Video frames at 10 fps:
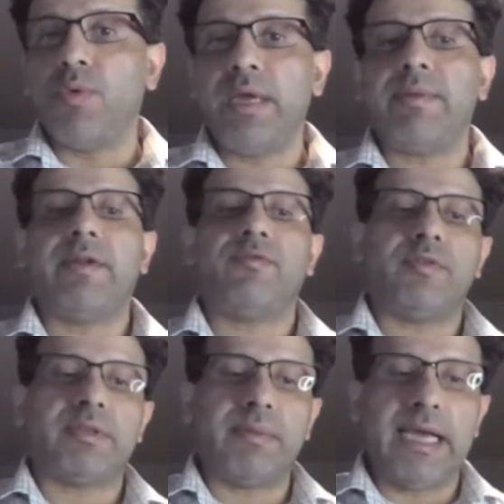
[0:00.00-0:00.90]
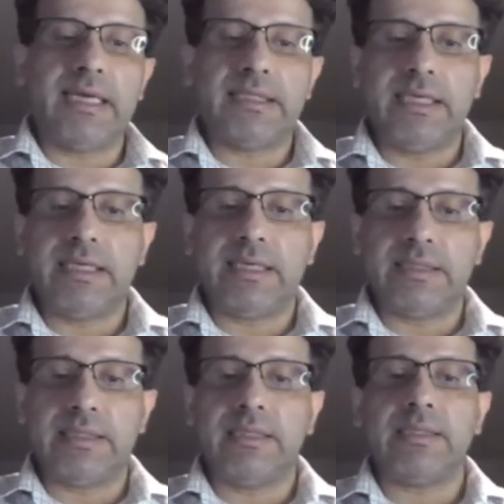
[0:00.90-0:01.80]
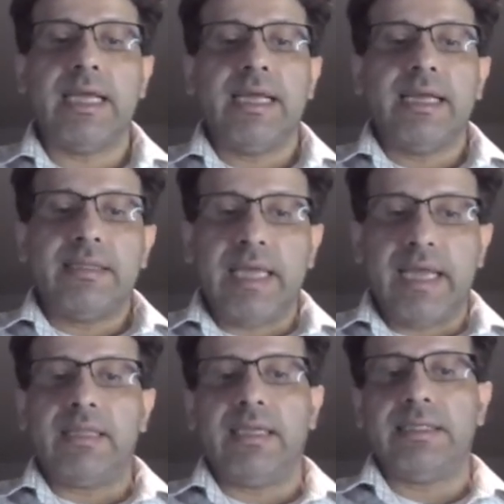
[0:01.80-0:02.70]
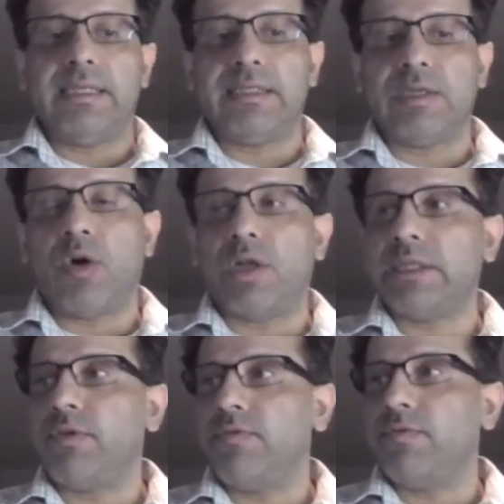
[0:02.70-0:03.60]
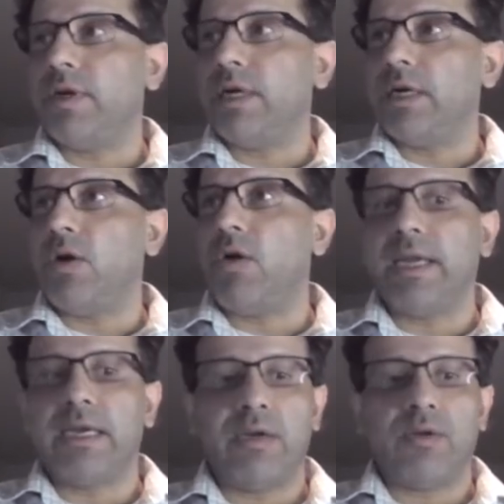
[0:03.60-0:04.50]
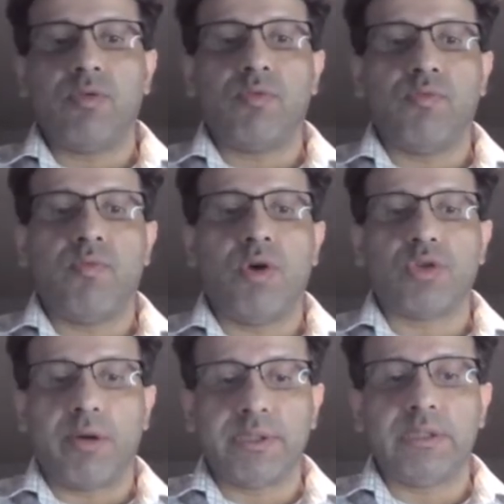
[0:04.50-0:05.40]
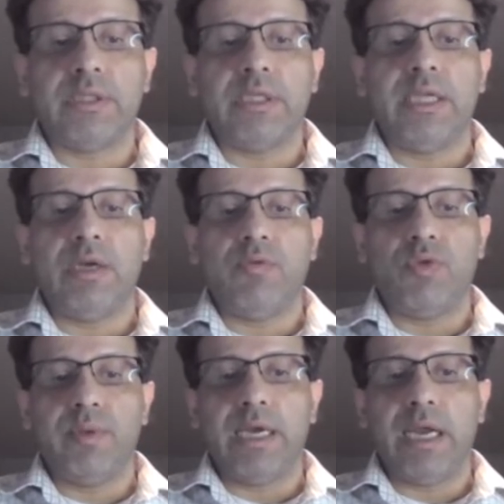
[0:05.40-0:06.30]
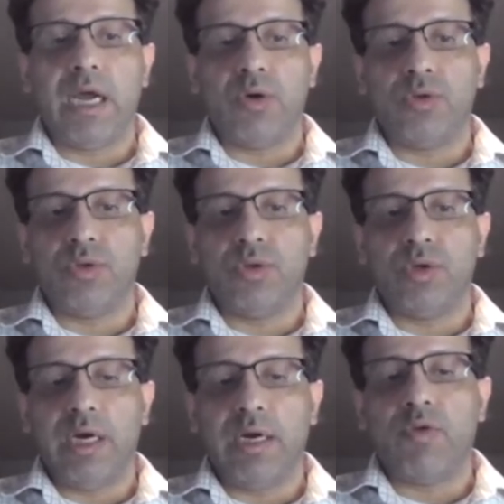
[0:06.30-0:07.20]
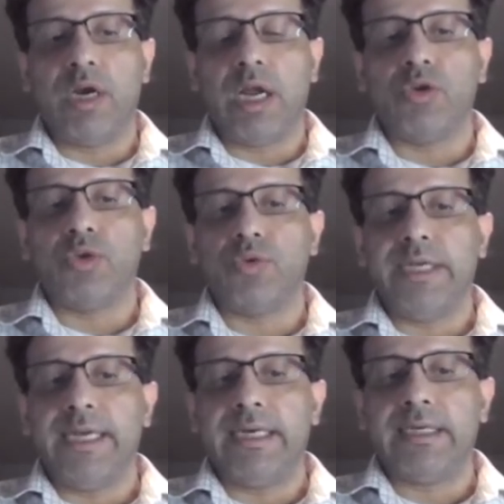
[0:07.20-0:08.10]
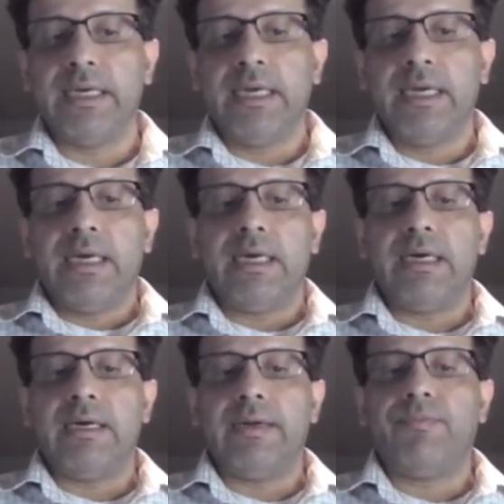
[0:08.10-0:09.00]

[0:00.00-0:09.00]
But if you have some legacy concerns, then there is this concept of Oracle was optionally would allow you to create a